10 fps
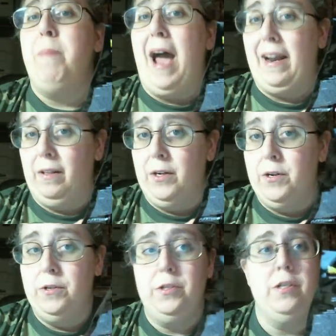
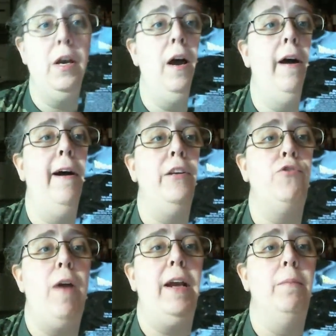Battlers
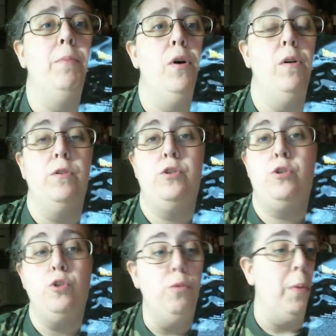Dragon Ball
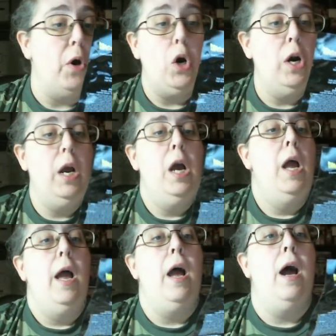Super
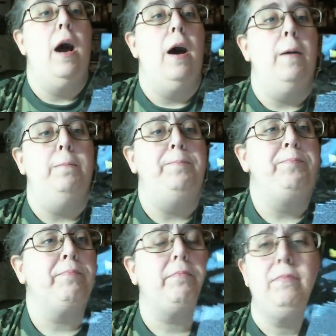blind
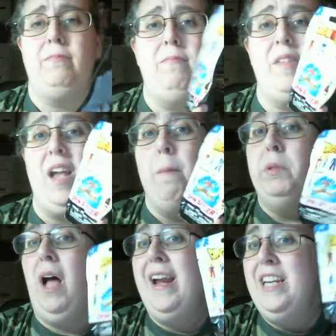
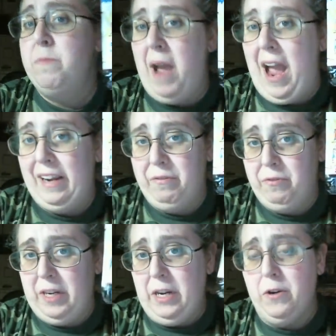bag
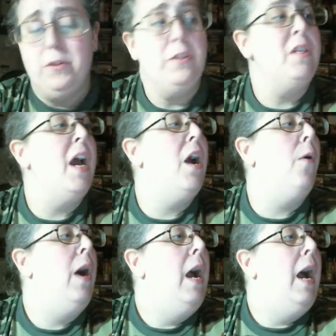figures.
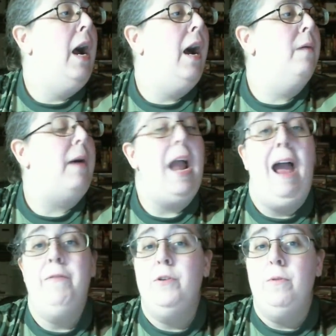Now,
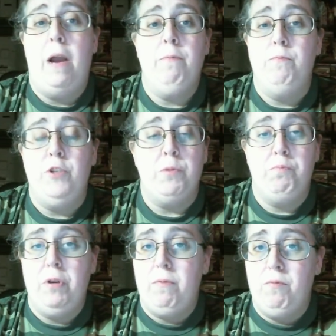I
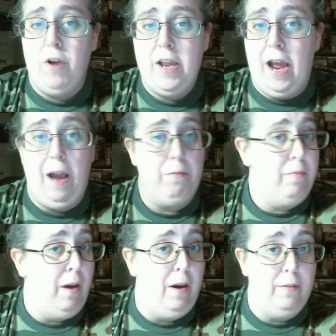just put it right out
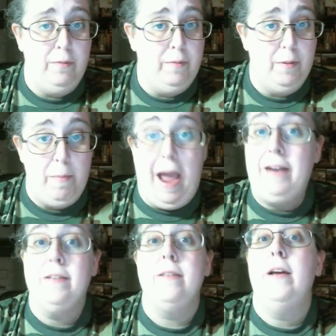on the
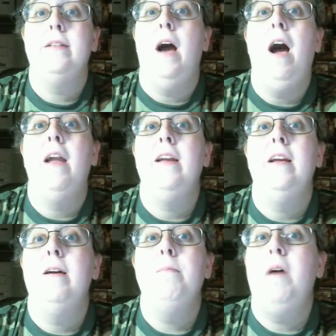mat that
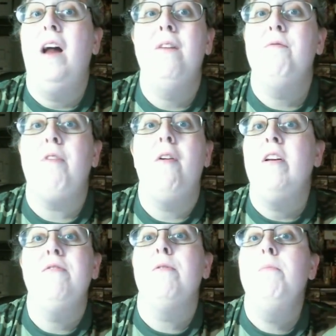I am not
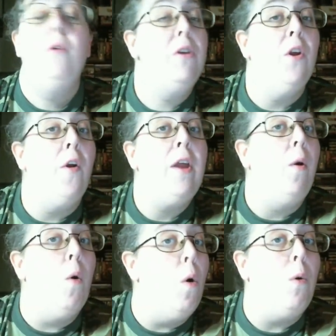very familiar at
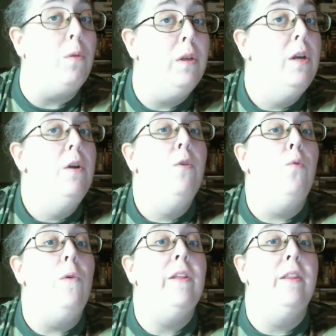all
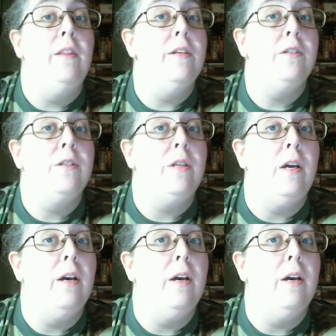with this